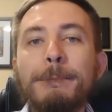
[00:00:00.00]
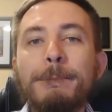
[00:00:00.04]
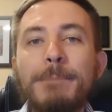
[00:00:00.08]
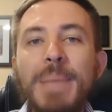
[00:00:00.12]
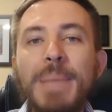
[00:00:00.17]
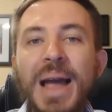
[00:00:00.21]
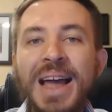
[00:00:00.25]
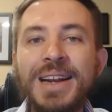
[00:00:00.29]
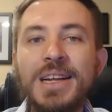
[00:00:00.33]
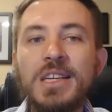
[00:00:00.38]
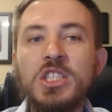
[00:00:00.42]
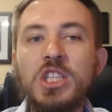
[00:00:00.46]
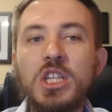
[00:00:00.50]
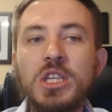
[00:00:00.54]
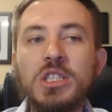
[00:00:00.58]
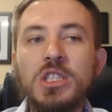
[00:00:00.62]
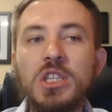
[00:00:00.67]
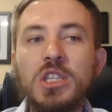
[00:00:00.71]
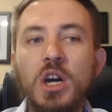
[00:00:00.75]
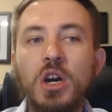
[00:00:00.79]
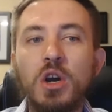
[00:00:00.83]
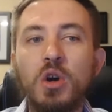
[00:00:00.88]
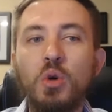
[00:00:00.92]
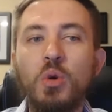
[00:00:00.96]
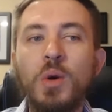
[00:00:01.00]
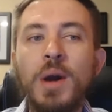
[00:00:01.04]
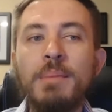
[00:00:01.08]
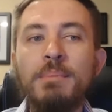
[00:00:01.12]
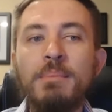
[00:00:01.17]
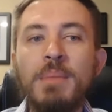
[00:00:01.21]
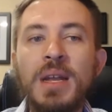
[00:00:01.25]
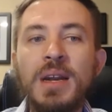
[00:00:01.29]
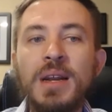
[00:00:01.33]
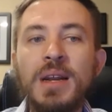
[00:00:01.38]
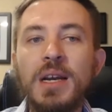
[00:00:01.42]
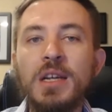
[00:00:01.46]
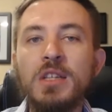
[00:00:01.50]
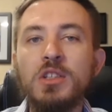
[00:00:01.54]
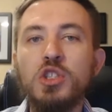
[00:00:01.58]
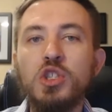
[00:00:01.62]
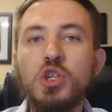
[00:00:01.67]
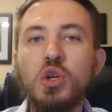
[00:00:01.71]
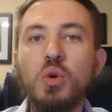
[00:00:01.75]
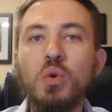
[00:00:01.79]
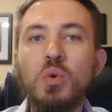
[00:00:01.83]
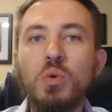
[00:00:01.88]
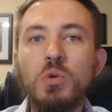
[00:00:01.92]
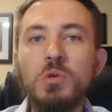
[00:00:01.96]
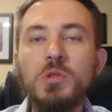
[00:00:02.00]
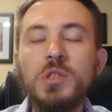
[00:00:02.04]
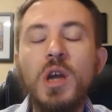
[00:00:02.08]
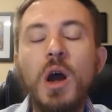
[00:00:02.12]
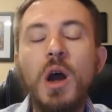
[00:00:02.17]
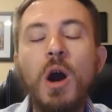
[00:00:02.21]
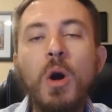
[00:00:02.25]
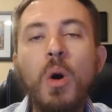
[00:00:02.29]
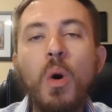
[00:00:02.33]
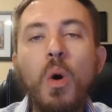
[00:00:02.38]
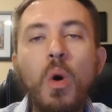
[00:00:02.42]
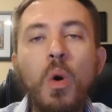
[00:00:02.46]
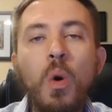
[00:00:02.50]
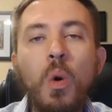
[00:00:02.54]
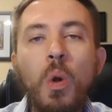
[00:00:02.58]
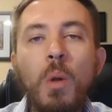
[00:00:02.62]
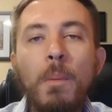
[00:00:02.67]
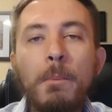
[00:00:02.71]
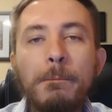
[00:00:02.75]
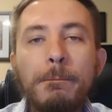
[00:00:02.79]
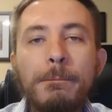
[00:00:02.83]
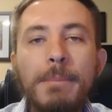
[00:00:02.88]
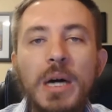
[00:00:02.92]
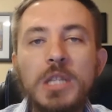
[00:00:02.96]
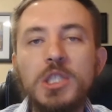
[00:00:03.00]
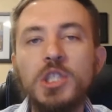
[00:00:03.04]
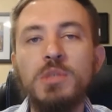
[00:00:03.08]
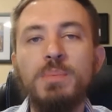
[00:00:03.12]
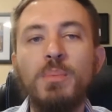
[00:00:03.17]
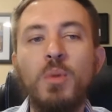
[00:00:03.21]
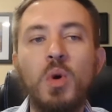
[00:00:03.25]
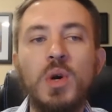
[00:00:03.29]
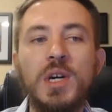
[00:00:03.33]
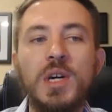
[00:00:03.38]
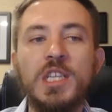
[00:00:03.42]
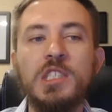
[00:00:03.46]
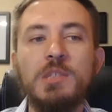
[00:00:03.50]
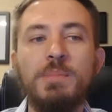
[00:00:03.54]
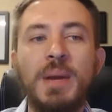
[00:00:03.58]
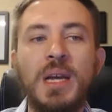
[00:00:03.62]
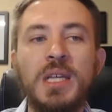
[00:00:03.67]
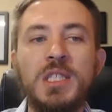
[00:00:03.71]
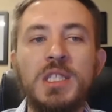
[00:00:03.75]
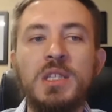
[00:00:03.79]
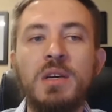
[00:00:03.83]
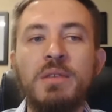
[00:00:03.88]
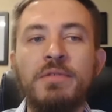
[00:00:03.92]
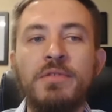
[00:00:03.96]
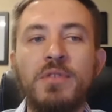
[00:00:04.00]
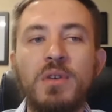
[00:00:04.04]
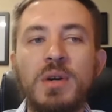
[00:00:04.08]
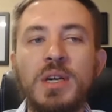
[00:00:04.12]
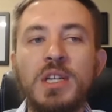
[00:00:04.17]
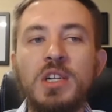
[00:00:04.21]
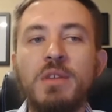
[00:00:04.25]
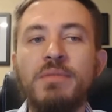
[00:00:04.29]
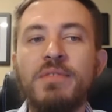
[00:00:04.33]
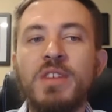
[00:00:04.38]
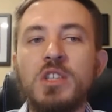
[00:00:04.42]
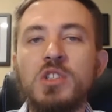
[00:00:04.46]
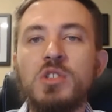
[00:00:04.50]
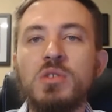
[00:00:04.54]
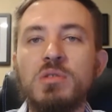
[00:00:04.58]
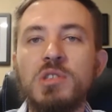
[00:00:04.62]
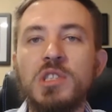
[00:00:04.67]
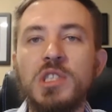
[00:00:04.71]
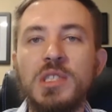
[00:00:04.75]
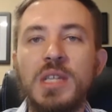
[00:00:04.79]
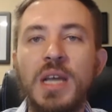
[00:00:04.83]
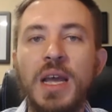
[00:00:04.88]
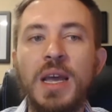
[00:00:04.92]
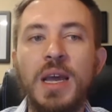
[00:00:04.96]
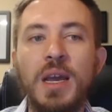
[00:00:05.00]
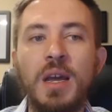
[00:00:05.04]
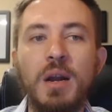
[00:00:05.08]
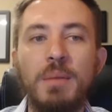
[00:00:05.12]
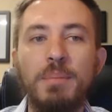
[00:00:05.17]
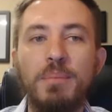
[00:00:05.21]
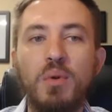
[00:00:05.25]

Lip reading: Bandages, equipment, and tools are all much more expensive for individuals staying in a